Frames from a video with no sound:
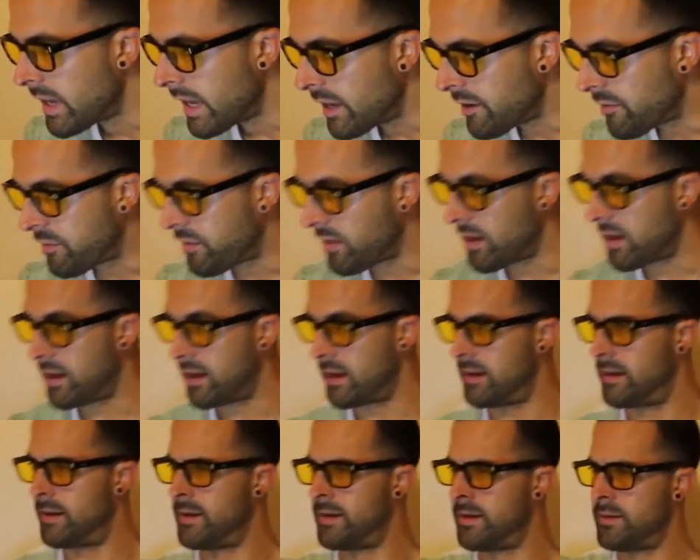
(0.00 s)
If
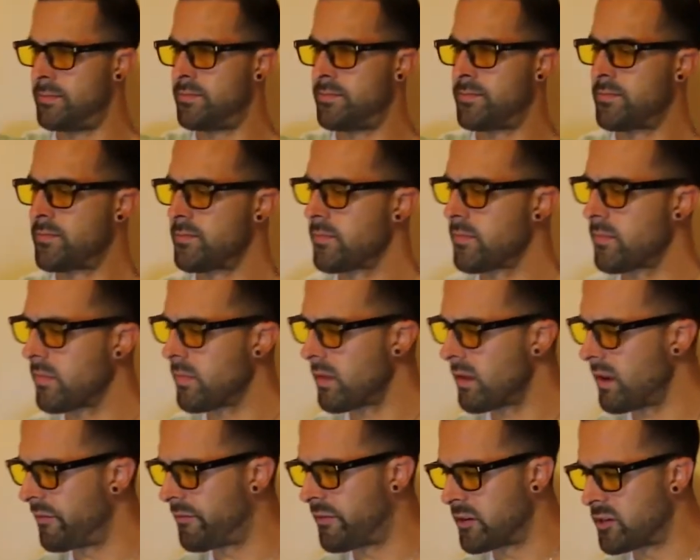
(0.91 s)

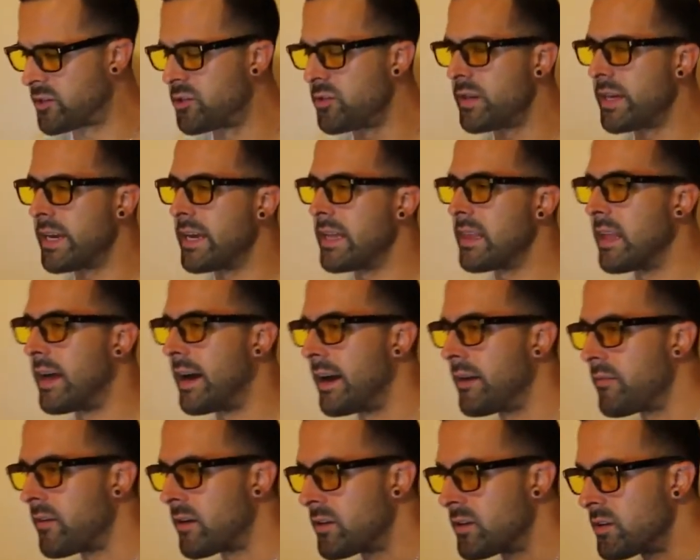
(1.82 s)
you're tuning in
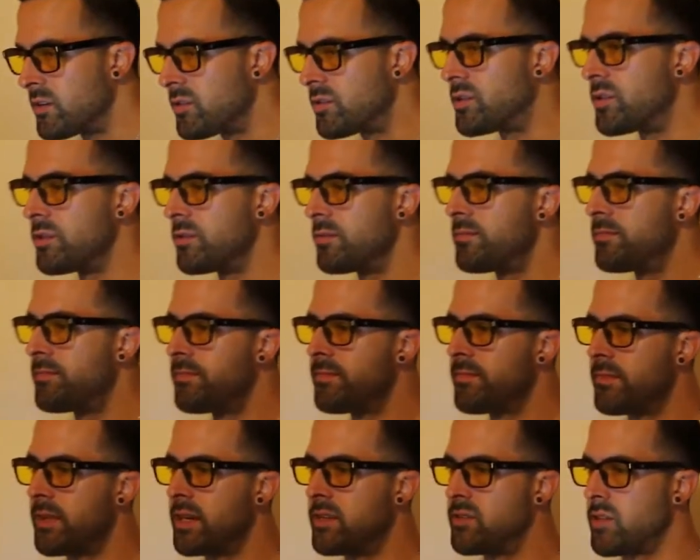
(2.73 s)
live on YouTube,
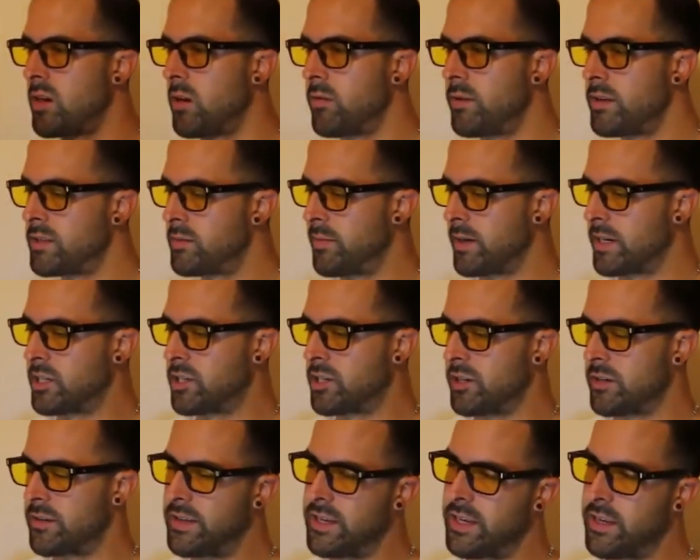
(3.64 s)
as always, make
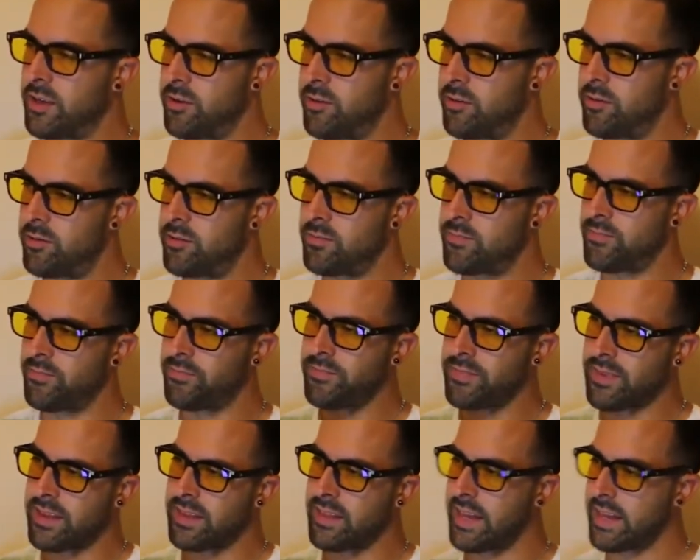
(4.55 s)
sure that you
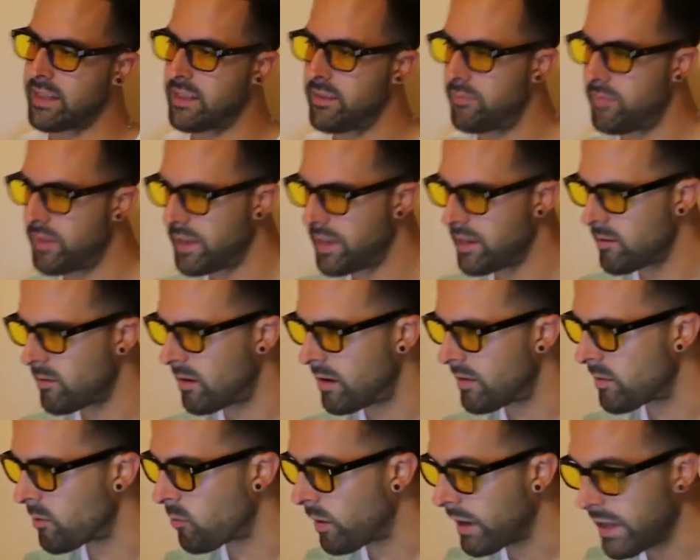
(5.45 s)
like the video
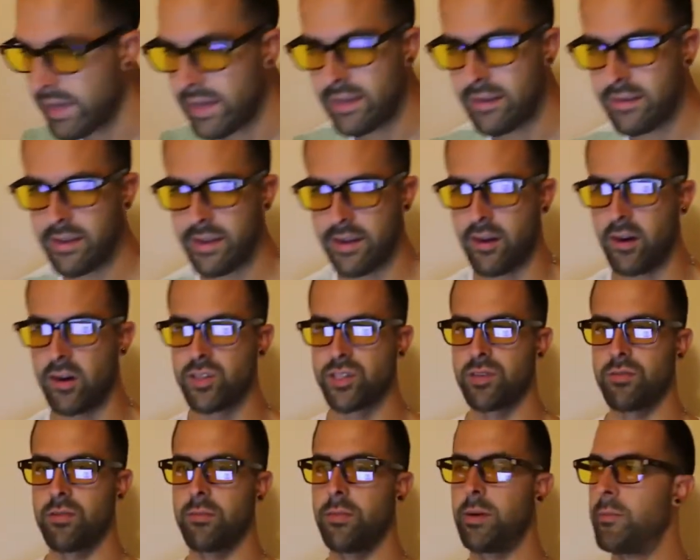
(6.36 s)
on the way in, and
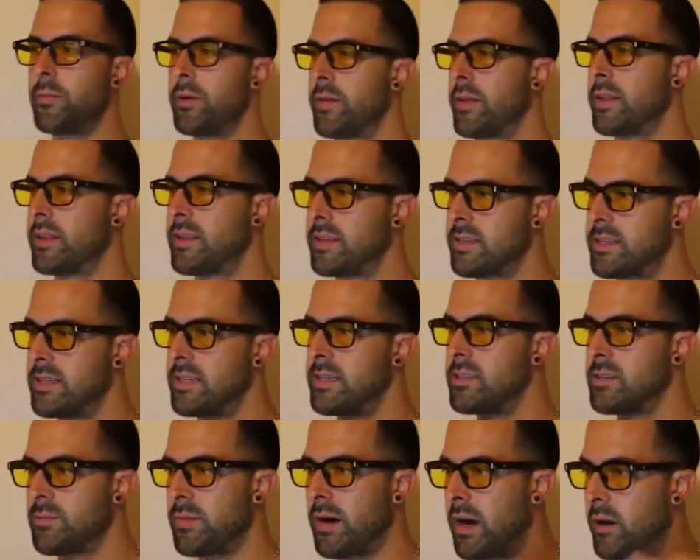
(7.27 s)
also remember that this
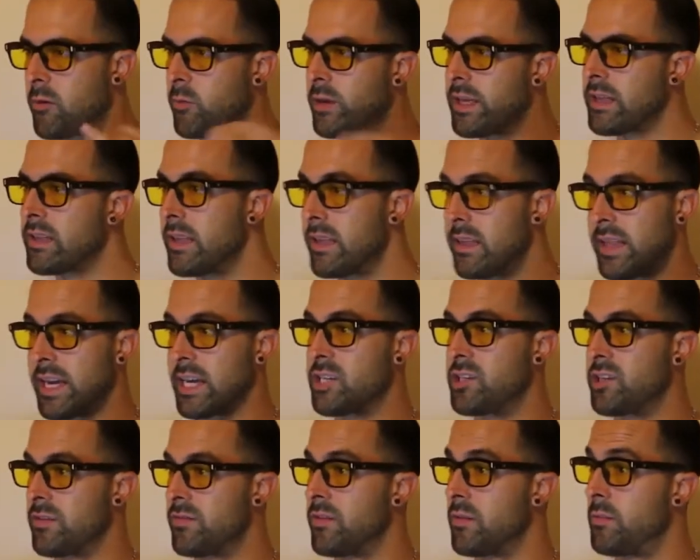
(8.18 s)
is my weekly
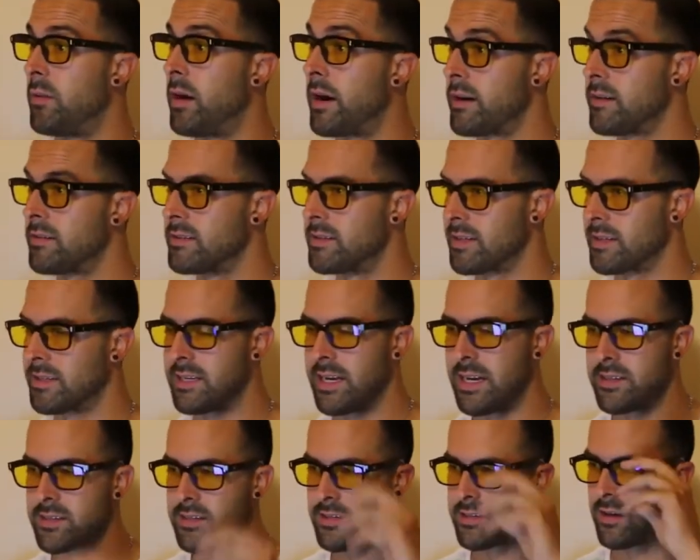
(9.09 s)
lecture for Modern
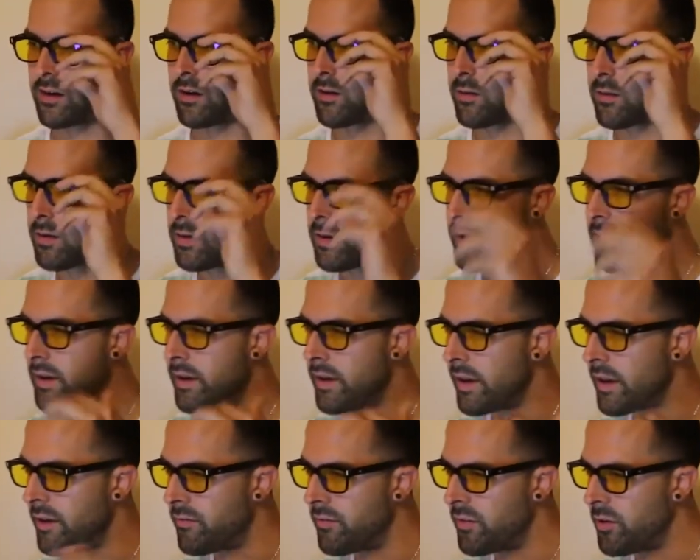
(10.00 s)
Success. So
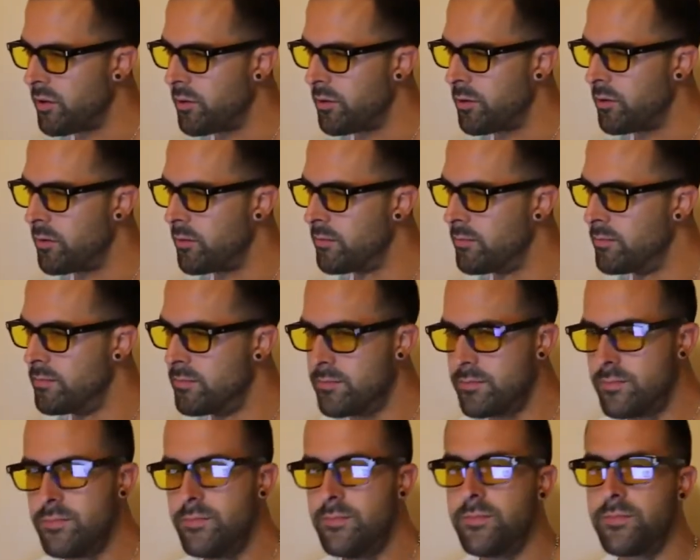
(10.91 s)
if you
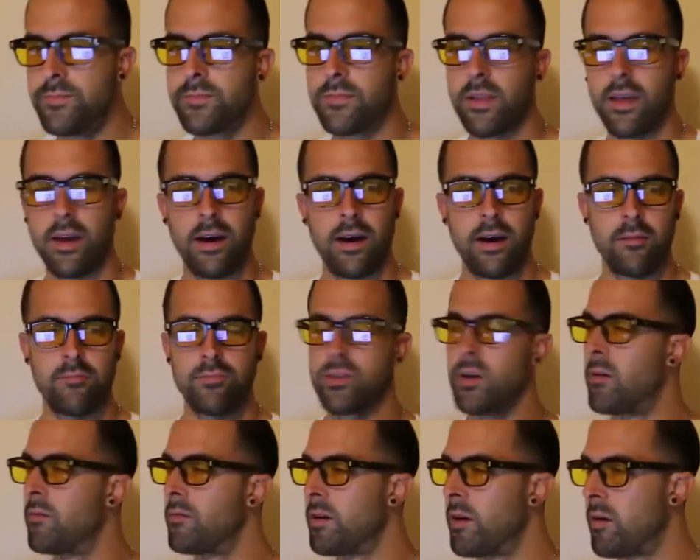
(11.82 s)

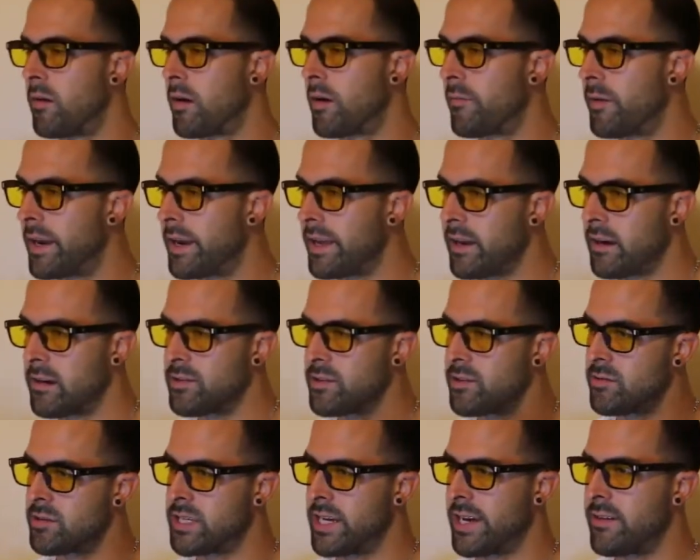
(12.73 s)
don't know already, I'll
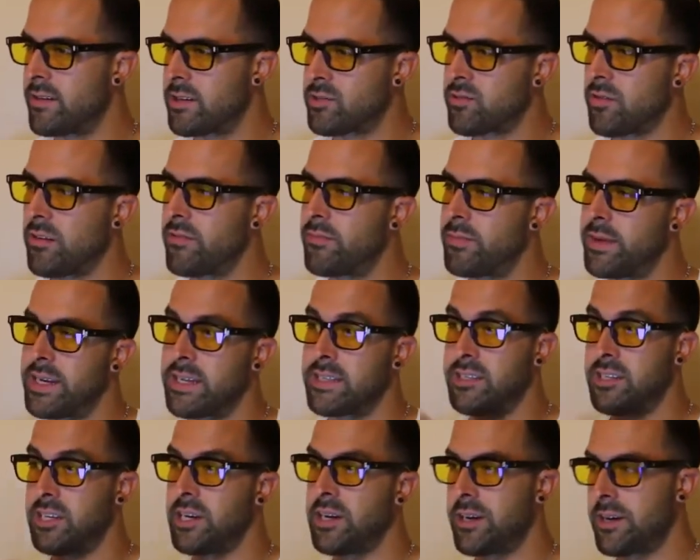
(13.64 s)
do 10 or 12
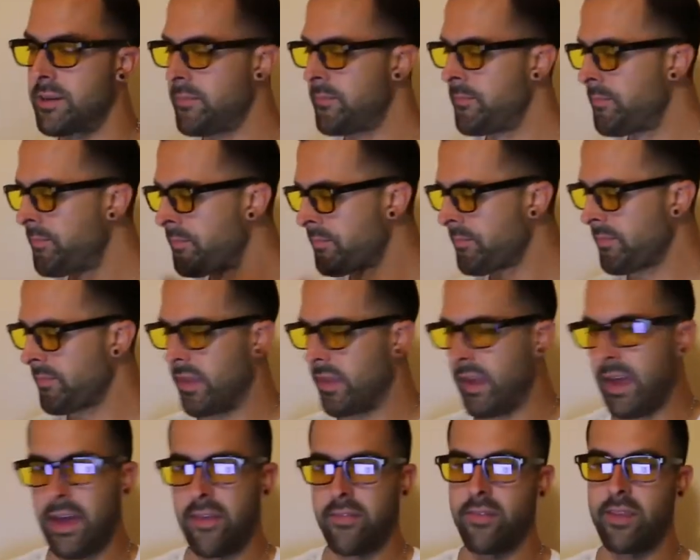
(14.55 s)
minutes here,
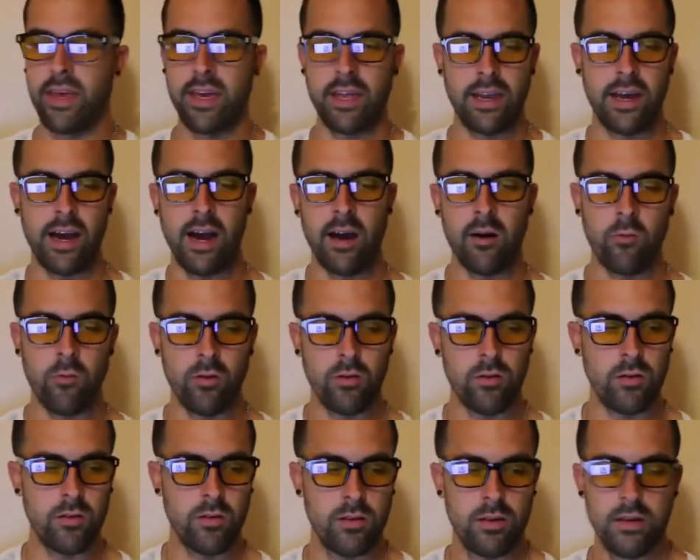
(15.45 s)
and then I
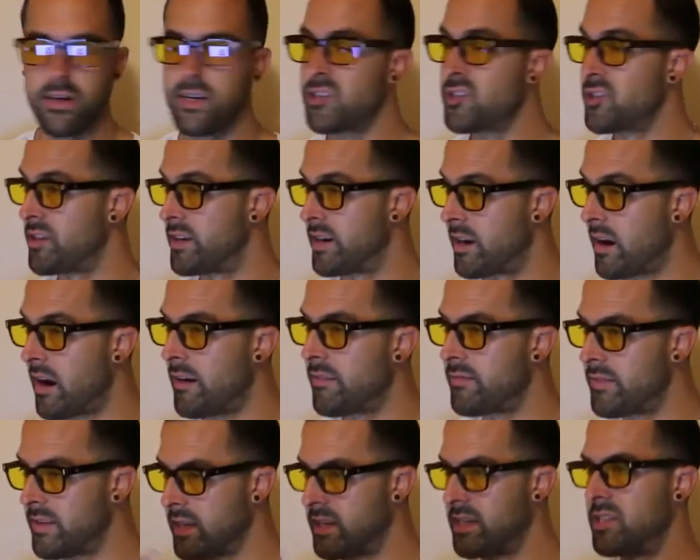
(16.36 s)
will turn it
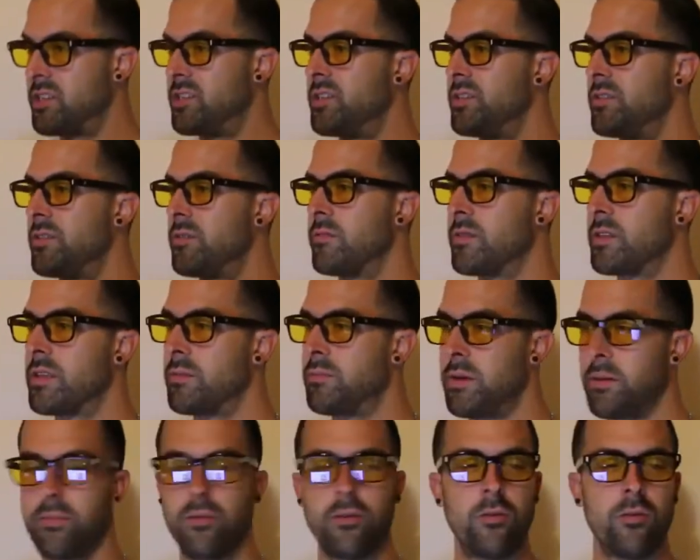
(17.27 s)
off and continue with the
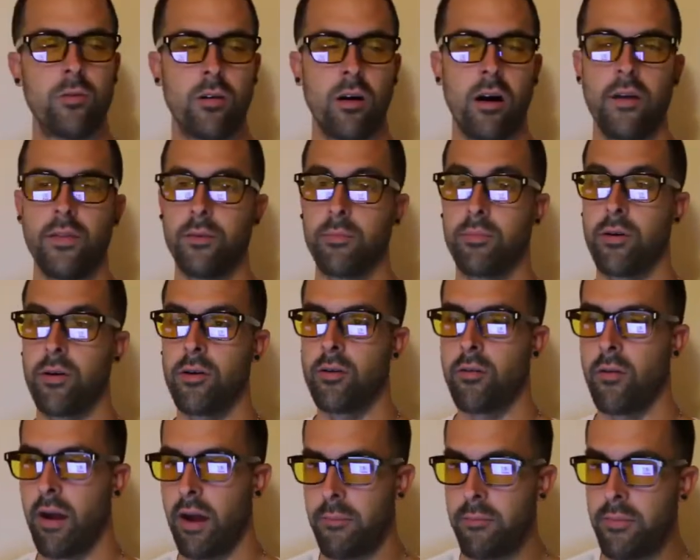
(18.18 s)
people who are on the
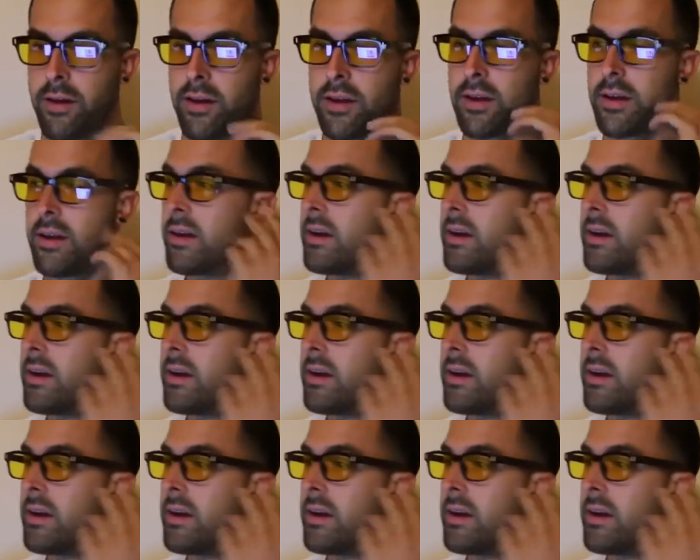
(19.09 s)
program.